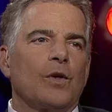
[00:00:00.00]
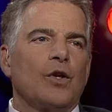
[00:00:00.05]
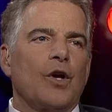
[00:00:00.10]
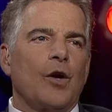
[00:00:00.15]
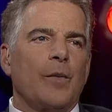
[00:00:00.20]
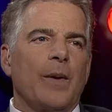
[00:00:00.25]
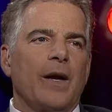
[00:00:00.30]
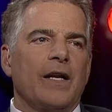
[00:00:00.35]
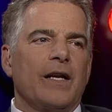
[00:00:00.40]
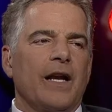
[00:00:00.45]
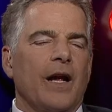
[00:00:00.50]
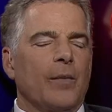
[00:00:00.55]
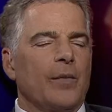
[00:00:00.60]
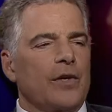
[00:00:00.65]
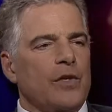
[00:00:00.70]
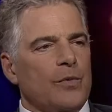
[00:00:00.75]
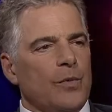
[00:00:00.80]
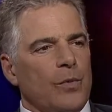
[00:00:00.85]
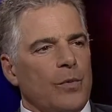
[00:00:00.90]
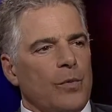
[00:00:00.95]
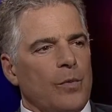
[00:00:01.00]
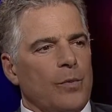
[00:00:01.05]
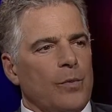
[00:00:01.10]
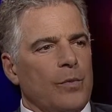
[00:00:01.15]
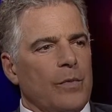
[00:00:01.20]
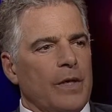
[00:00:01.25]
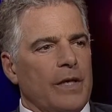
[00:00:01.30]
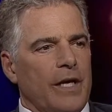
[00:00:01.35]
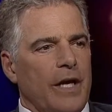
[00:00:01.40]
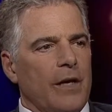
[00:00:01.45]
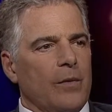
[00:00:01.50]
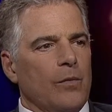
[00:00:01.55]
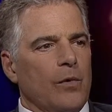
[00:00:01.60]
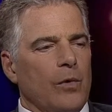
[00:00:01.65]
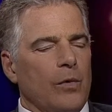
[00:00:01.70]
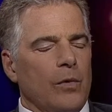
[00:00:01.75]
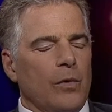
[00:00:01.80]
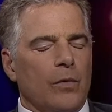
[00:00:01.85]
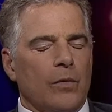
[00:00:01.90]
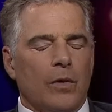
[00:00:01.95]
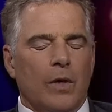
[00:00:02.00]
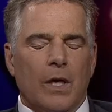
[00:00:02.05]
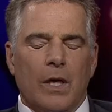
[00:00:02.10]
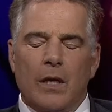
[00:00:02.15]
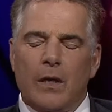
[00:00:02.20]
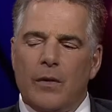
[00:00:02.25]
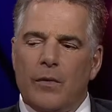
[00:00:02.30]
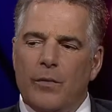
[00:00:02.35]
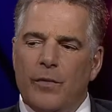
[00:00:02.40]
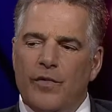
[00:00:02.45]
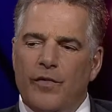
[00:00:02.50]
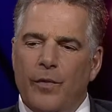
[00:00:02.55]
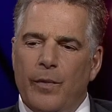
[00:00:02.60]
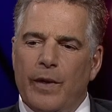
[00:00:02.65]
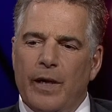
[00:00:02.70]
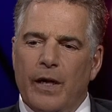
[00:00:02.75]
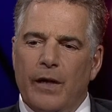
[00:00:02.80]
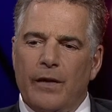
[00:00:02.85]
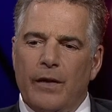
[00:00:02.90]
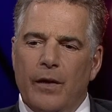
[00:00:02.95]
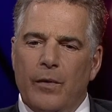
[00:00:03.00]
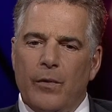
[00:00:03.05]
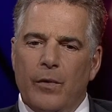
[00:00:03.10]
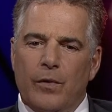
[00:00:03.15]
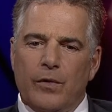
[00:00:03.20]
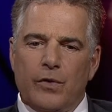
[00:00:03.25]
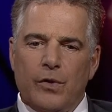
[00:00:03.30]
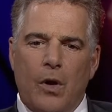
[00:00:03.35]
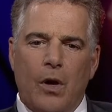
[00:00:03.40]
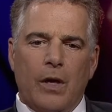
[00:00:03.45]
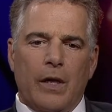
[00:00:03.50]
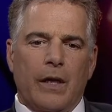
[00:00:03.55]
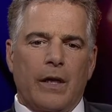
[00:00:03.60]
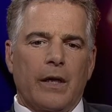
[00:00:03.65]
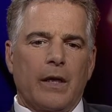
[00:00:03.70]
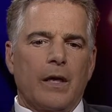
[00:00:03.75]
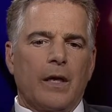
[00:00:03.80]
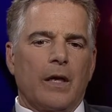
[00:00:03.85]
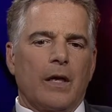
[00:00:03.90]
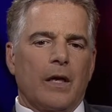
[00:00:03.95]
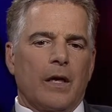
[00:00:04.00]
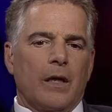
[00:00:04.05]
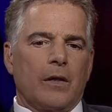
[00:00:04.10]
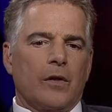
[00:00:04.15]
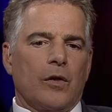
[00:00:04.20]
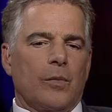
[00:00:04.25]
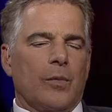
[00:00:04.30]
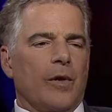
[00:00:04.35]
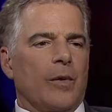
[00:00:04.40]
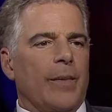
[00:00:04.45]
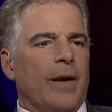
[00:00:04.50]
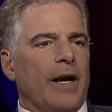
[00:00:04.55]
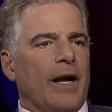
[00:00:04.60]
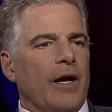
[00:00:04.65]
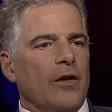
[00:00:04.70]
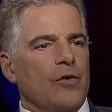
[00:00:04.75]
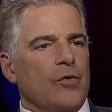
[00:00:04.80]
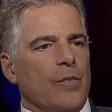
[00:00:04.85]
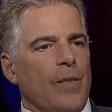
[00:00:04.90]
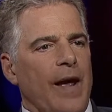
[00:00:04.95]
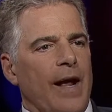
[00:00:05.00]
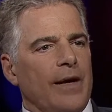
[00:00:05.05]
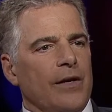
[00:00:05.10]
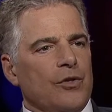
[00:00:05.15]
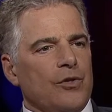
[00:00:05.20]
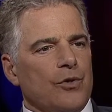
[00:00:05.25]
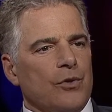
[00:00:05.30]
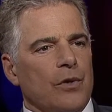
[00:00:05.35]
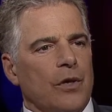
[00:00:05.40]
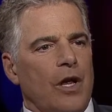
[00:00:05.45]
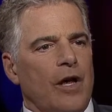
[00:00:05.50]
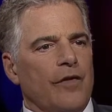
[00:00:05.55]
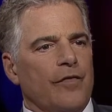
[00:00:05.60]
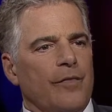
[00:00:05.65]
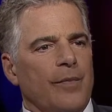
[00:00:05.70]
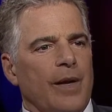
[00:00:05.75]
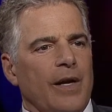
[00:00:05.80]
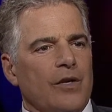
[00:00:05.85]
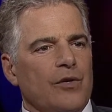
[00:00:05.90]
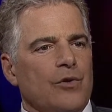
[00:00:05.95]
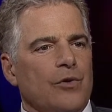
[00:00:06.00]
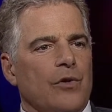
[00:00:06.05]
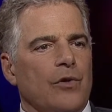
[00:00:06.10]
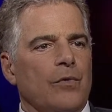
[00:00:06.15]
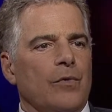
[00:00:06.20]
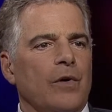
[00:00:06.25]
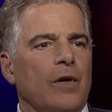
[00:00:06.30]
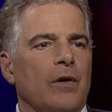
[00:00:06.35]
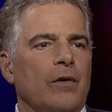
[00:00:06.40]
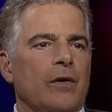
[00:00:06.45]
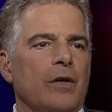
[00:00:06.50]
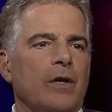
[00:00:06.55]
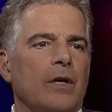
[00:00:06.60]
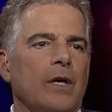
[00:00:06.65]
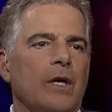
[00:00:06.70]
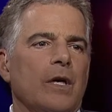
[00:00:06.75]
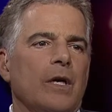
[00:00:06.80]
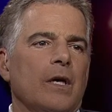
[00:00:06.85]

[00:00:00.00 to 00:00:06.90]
talk about it now because, we, again, we were, uh, before we got on the air, we were talking a little bit about how you manage your life, manage your career. And,